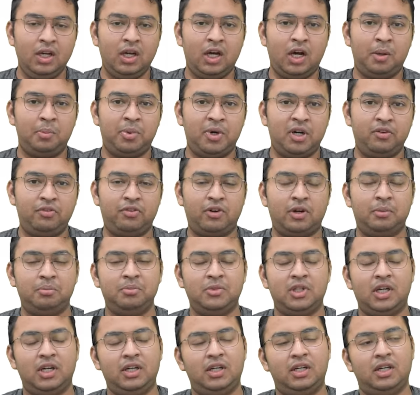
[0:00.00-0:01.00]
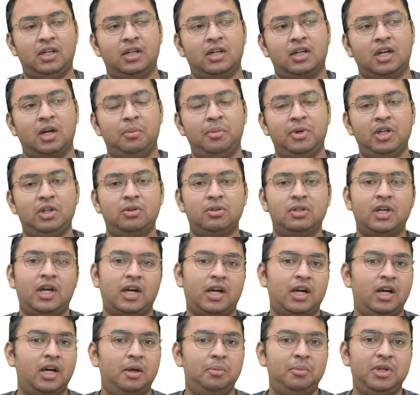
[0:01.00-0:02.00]
Apart from that, coming to the
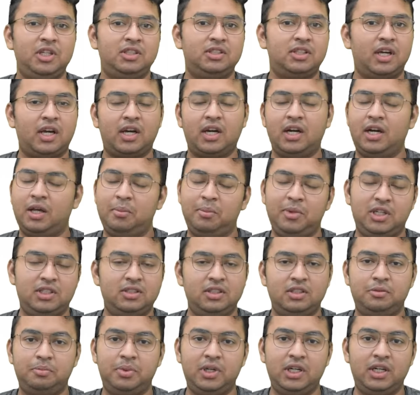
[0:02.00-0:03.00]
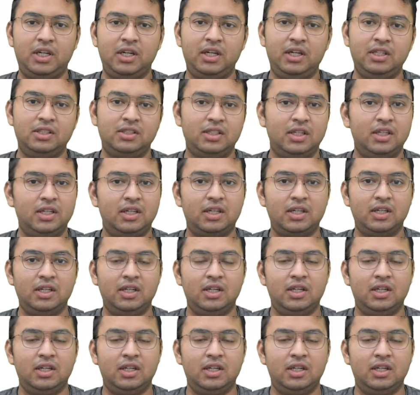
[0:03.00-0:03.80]
academics is pretty decent.